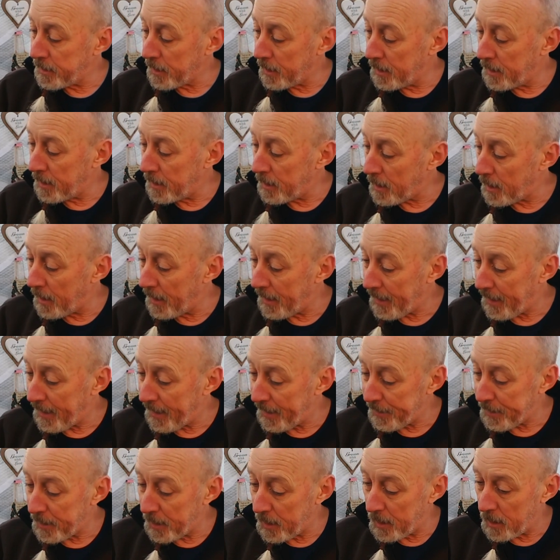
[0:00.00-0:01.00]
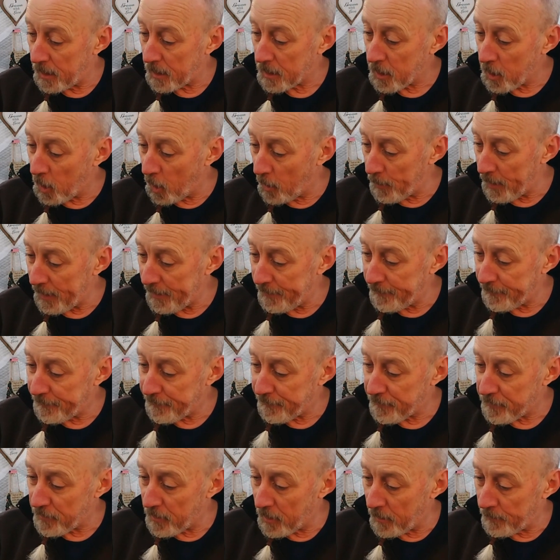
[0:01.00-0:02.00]
I had a comment
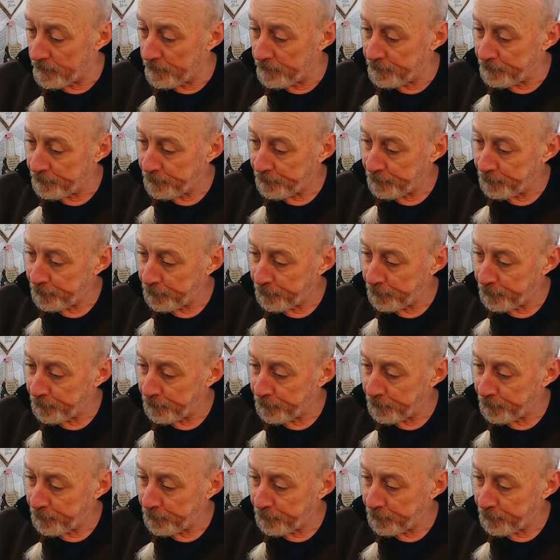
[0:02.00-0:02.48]
from,